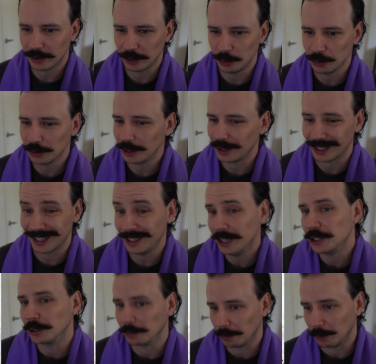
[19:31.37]
Usually the
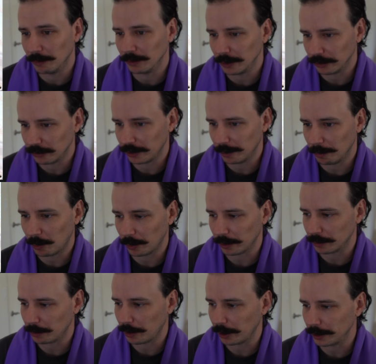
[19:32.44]
condition removal is the
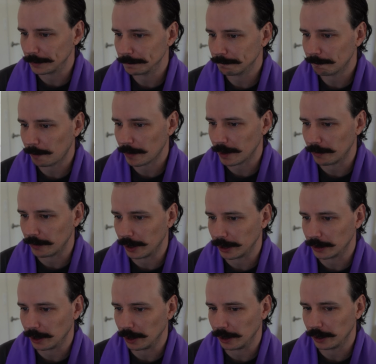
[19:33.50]
important part of that
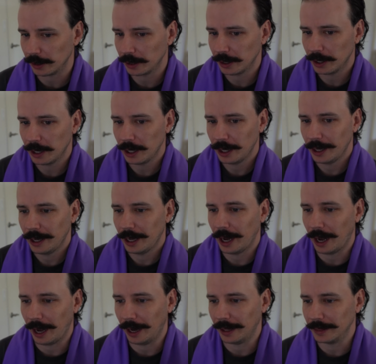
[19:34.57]
card.
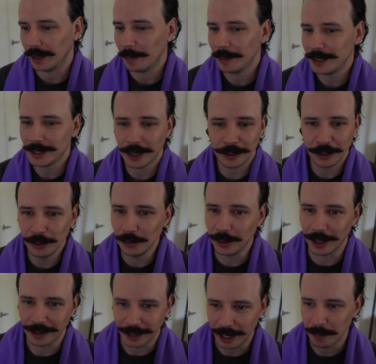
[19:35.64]
And let me tell you
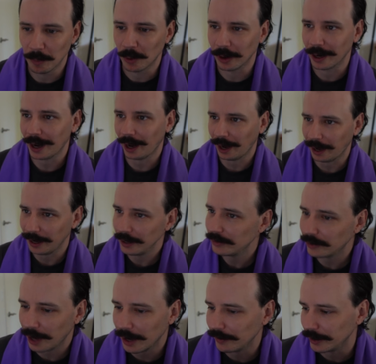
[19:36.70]
that Namor
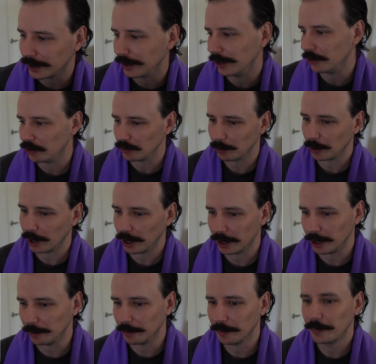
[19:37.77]
hates having conditions put on
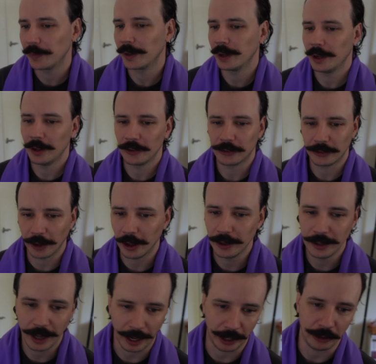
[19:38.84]
him.
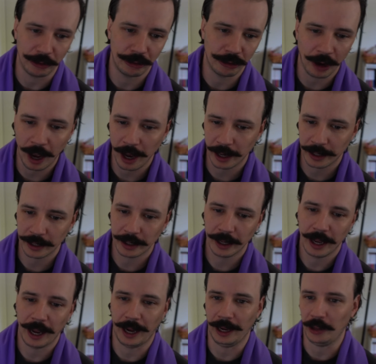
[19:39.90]
Stun and shock
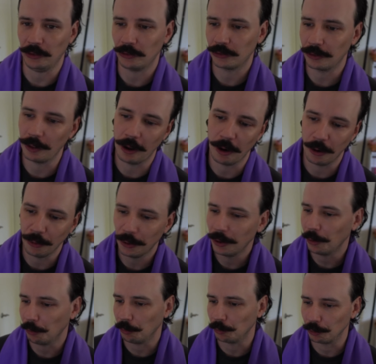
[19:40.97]
and slow
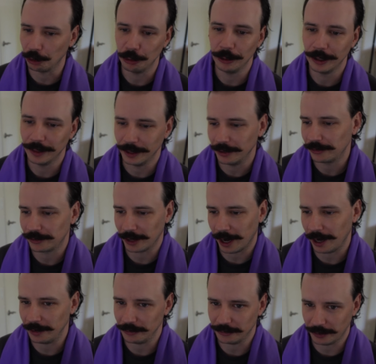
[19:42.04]
ruin this
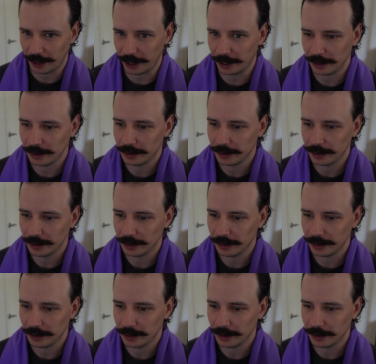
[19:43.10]
guy's day.